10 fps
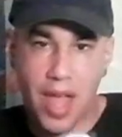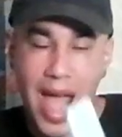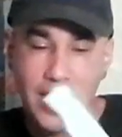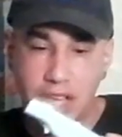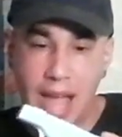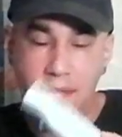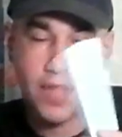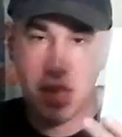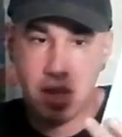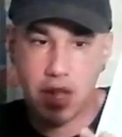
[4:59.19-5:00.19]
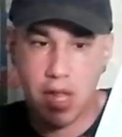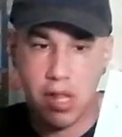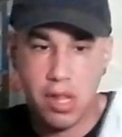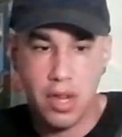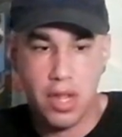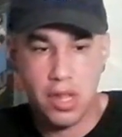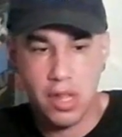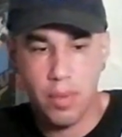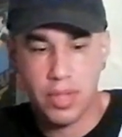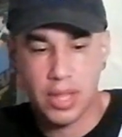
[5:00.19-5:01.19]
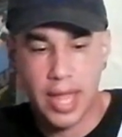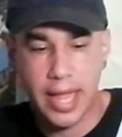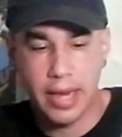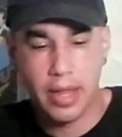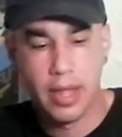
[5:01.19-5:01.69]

I actually have tested this, and you can see with the light,